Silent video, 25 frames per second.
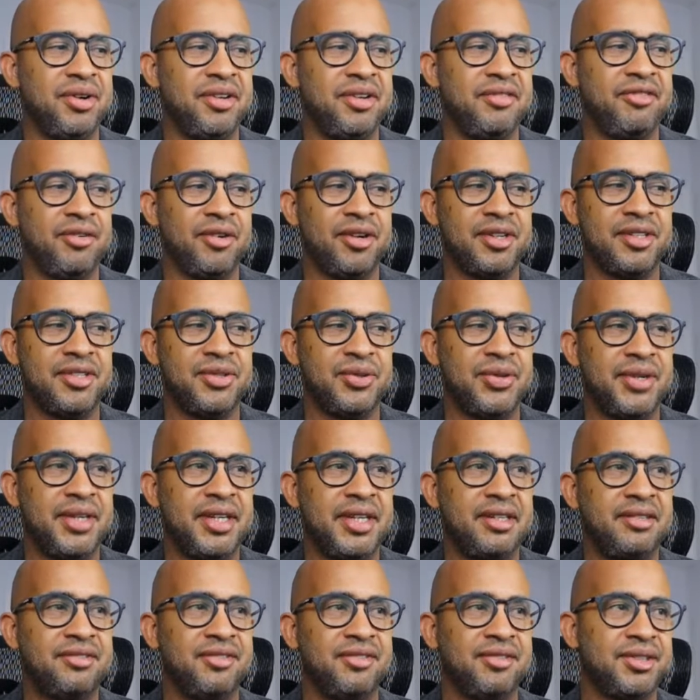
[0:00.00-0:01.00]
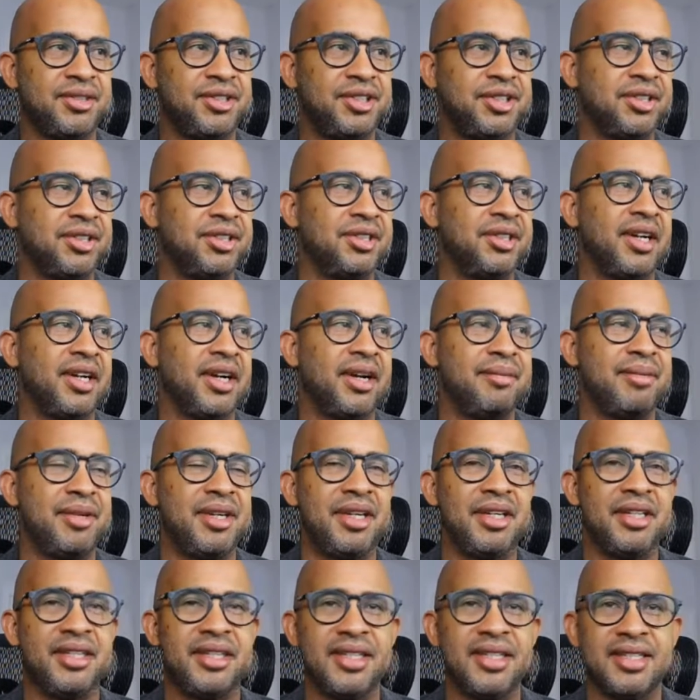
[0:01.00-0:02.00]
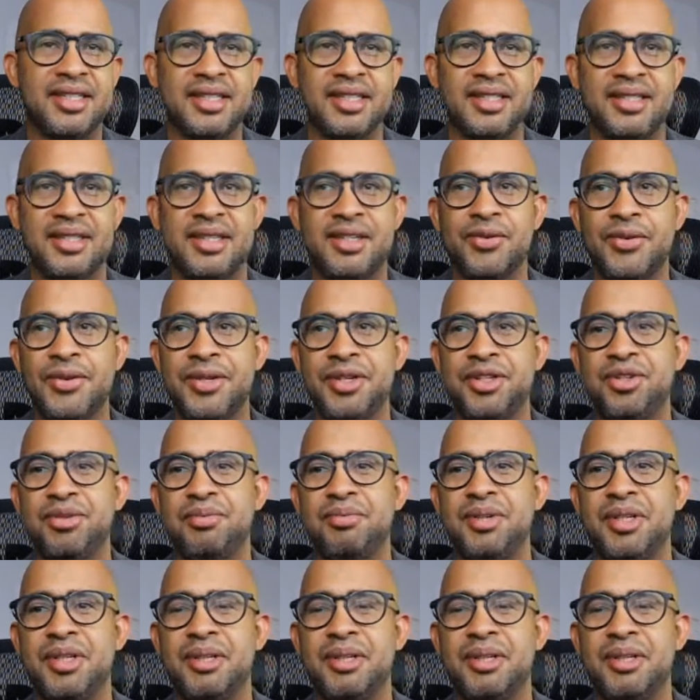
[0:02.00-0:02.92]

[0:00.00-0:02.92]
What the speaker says: in for a treat for sure. I mean, this is going to be